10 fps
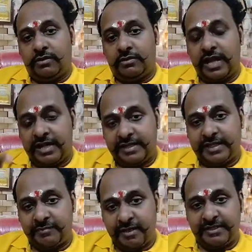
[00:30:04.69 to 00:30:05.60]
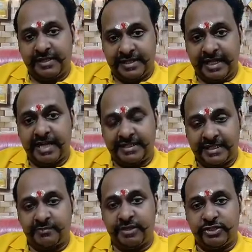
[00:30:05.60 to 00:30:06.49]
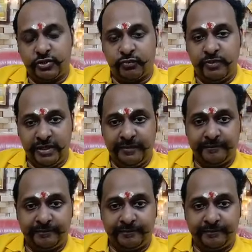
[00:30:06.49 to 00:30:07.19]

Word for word: that six months, the second six months should be